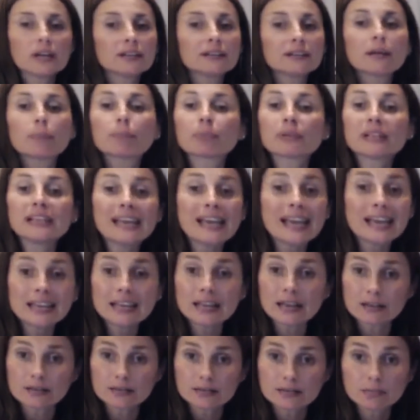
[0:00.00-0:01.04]
the
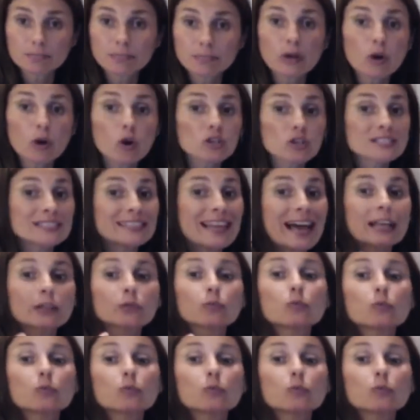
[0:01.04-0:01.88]
Pleiadians because that